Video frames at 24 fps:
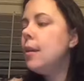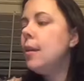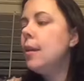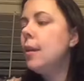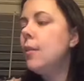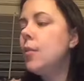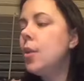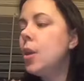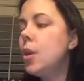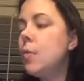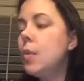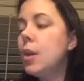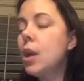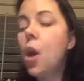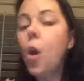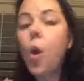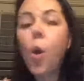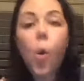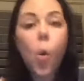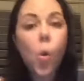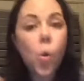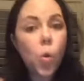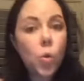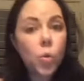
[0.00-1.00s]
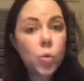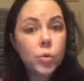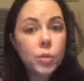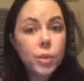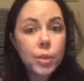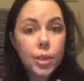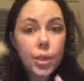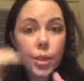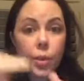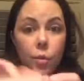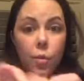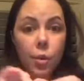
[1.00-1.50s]
If you don't want to hold
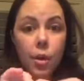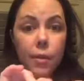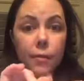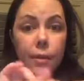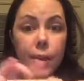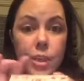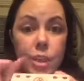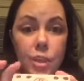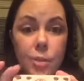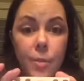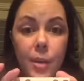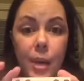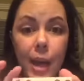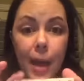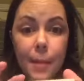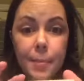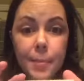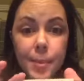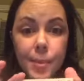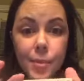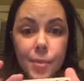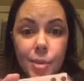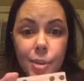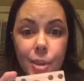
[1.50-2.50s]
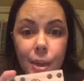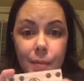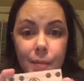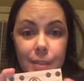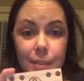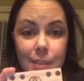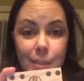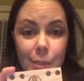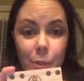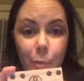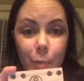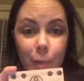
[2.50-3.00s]
your vegetable capsules, you have
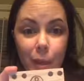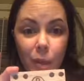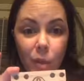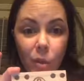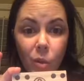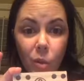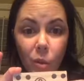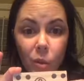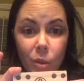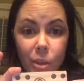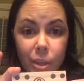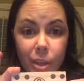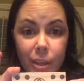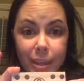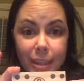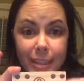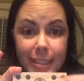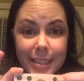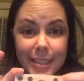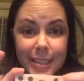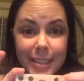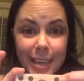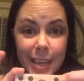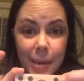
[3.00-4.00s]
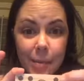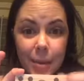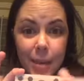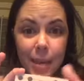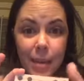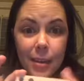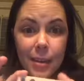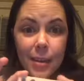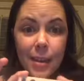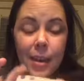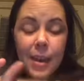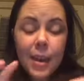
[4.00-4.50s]
this little pill holder you can stick them
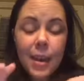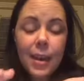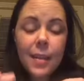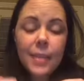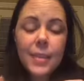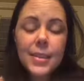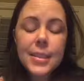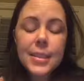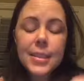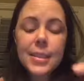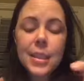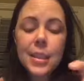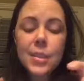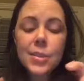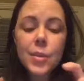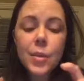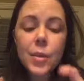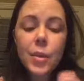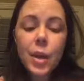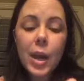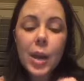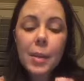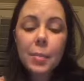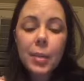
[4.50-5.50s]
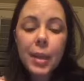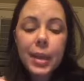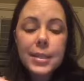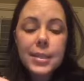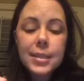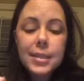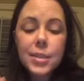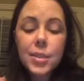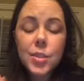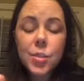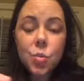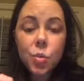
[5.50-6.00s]
in. This is also a great place
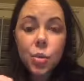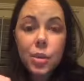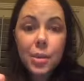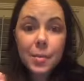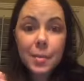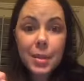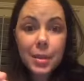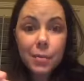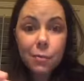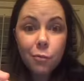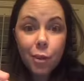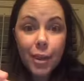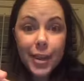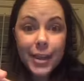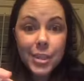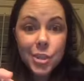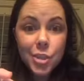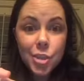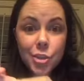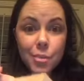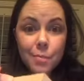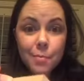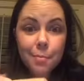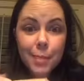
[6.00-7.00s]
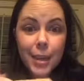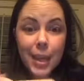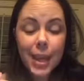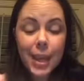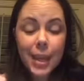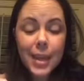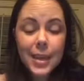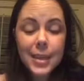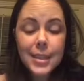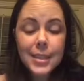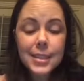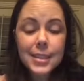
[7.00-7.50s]
to store them in the fridge
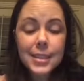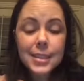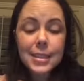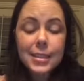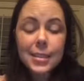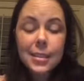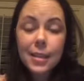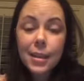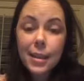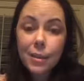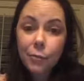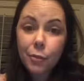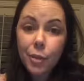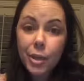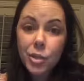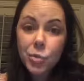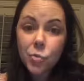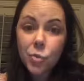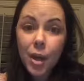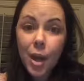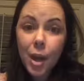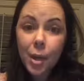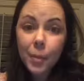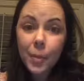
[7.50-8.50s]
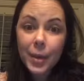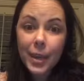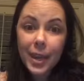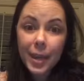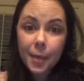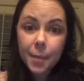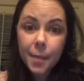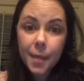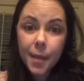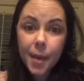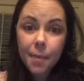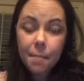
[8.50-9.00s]
because the fridge will help
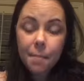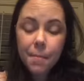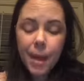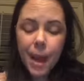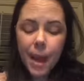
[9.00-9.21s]
keep them.